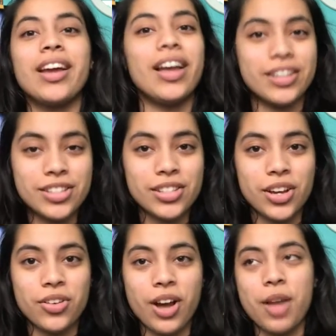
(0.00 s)
and
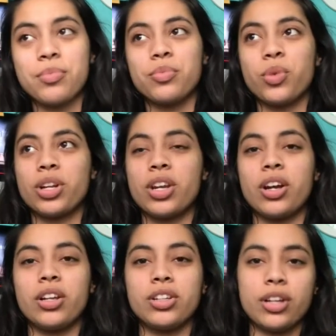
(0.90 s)
so I'm working
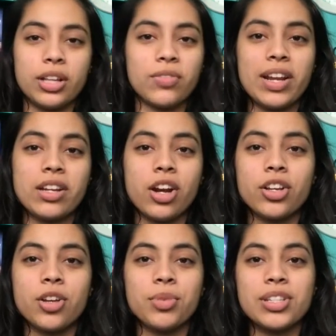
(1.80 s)
on, you know, like finding
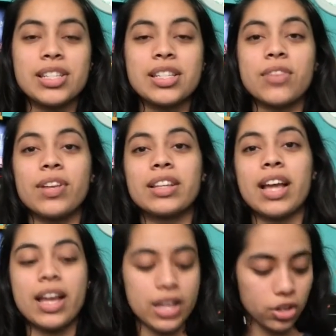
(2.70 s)
audiobooks and stuff like
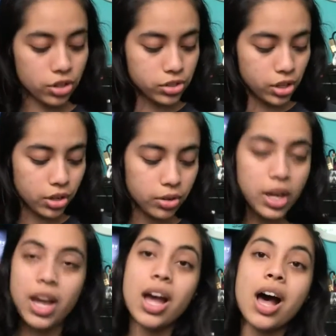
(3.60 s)
that, and also
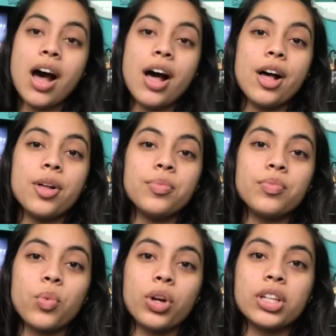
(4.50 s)

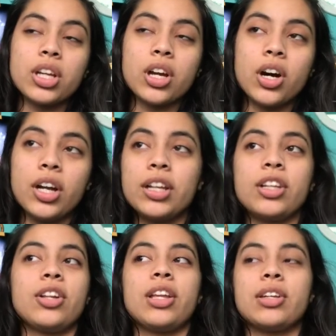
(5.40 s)
working on,
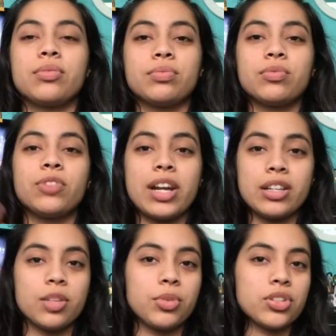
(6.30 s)
you know, like
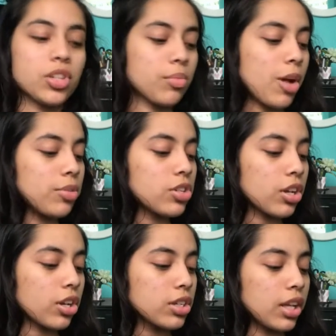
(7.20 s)
finding the books. So I'm probably just
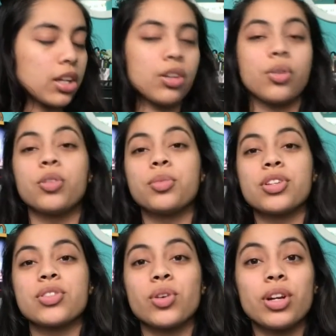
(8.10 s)
gonna go to like a local
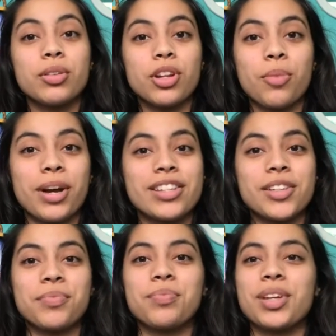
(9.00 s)
bookstore and, you know, buy
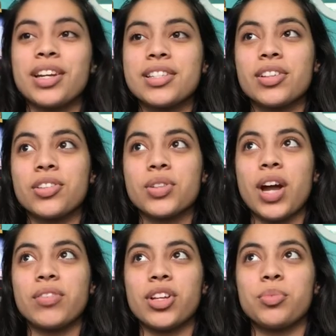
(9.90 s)
some, because also I
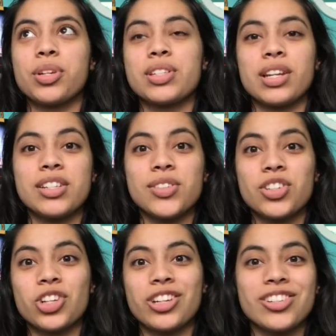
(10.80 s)
have a lot of books that I need to
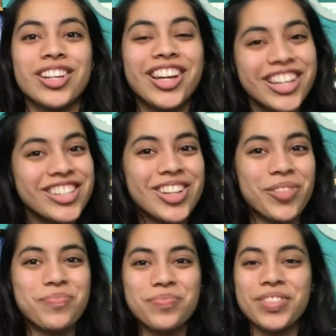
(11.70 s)
exchange. So
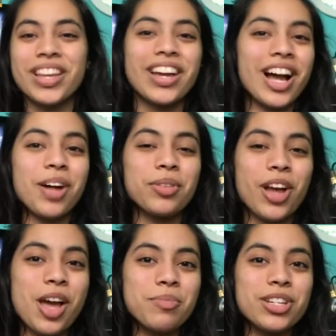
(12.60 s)
I'll
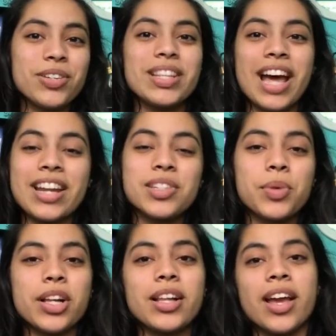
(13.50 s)
go ahead and be doing that as
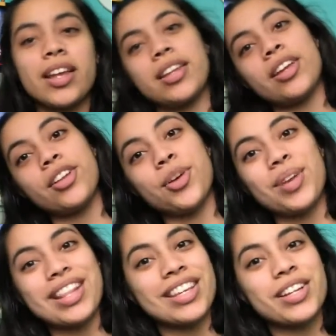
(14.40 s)
well, and let y'all know
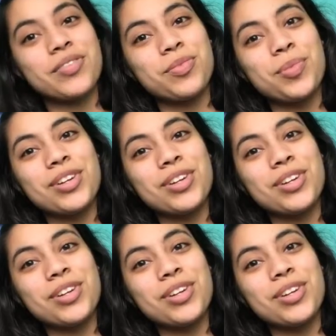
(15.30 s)
what I think of more